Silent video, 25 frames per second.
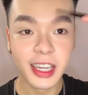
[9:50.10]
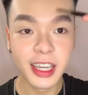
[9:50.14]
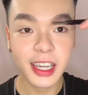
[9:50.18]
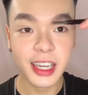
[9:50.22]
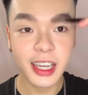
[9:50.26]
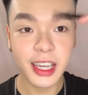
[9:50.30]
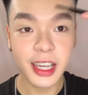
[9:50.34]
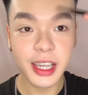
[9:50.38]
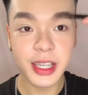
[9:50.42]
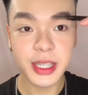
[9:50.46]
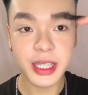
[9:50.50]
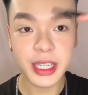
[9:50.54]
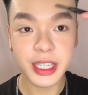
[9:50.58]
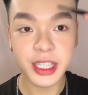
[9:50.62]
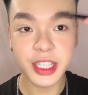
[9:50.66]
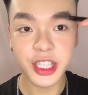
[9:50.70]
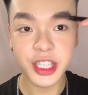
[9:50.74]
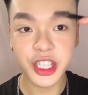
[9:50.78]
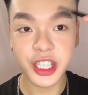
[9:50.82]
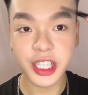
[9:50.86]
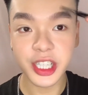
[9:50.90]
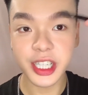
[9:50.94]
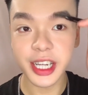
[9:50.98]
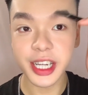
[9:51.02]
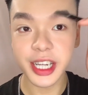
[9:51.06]
It's in the
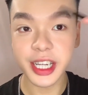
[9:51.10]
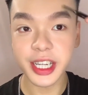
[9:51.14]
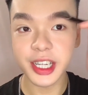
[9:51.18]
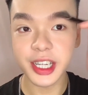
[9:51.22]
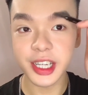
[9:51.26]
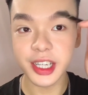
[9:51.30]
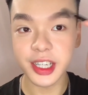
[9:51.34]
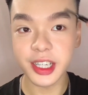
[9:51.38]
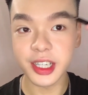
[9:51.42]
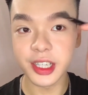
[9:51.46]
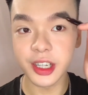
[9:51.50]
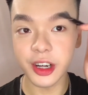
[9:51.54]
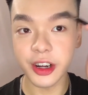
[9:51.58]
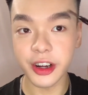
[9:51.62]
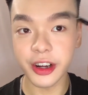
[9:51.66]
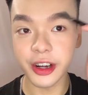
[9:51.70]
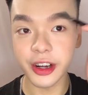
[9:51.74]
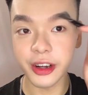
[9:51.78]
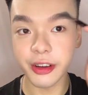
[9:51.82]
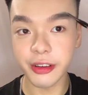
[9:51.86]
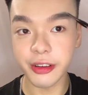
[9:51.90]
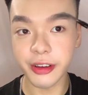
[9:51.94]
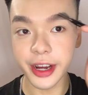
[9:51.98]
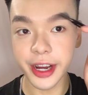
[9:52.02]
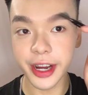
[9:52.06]
shade dark
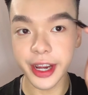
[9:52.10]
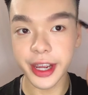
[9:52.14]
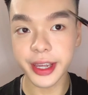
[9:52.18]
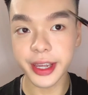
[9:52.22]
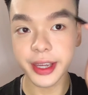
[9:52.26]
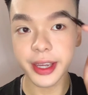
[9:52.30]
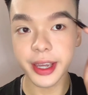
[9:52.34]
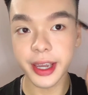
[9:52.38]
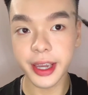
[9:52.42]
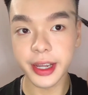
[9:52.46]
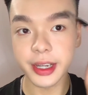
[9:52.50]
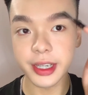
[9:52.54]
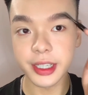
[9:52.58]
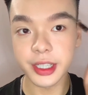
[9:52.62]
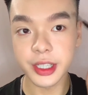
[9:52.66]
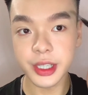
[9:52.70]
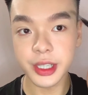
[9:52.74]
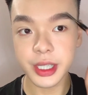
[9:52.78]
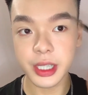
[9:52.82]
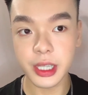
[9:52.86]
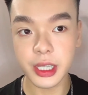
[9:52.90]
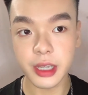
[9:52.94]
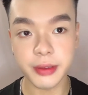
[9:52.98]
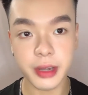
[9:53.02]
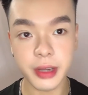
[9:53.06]
gray, and I just
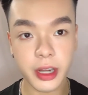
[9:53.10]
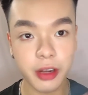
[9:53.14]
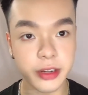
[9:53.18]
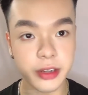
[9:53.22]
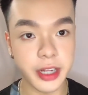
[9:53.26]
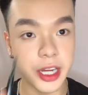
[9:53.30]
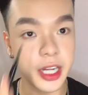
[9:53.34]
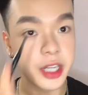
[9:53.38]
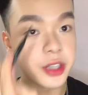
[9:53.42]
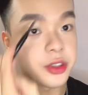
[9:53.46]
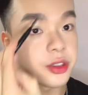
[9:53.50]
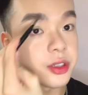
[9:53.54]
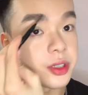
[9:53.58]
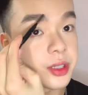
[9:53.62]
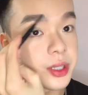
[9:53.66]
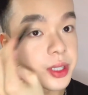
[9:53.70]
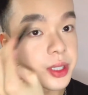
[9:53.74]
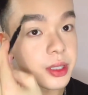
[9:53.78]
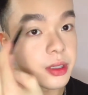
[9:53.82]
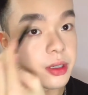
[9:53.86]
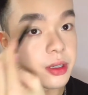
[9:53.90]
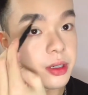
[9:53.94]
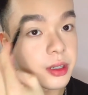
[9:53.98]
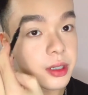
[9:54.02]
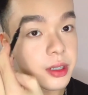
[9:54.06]
love how natural this
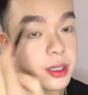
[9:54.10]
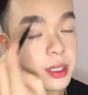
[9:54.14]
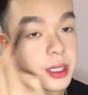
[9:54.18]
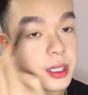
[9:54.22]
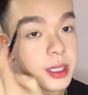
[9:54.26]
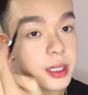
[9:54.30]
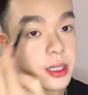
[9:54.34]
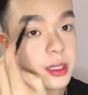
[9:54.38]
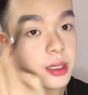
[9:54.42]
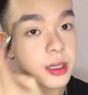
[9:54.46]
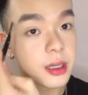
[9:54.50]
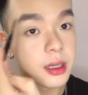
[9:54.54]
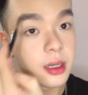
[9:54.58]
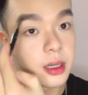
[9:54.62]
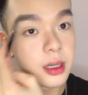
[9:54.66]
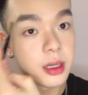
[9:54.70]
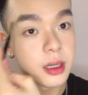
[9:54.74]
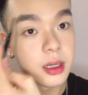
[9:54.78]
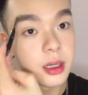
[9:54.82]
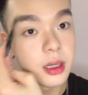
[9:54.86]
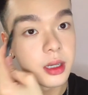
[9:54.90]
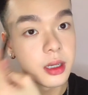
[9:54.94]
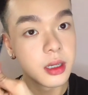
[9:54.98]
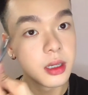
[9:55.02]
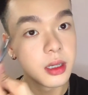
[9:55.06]
looks.
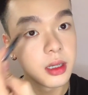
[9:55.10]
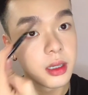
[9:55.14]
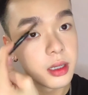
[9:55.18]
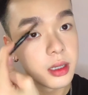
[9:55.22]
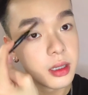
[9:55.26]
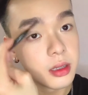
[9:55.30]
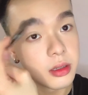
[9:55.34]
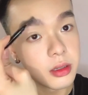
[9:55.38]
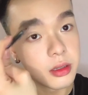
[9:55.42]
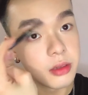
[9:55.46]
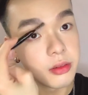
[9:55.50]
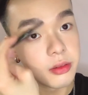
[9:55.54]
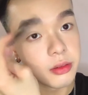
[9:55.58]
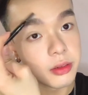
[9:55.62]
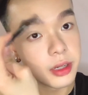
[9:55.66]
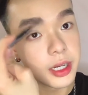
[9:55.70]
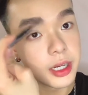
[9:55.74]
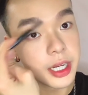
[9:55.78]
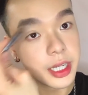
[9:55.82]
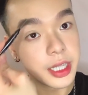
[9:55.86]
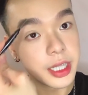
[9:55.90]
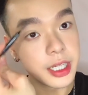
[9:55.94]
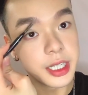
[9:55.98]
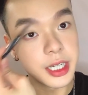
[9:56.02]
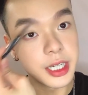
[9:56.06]

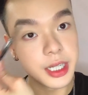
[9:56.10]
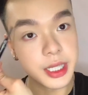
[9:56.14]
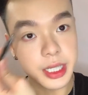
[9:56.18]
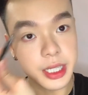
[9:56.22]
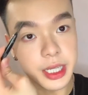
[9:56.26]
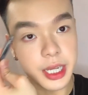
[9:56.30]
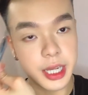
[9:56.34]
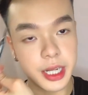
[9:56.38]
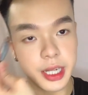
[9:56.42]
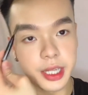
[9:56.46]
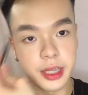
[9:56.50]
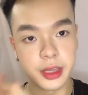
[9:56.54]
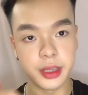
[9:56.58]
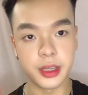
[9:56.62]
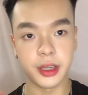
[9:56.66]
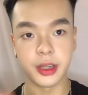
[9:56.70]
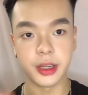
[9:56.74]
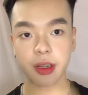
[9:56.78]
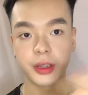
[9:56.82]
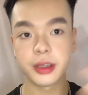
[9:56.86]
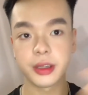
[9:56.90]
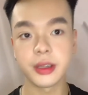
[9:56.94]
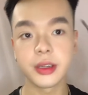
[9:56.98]
Really does get in there.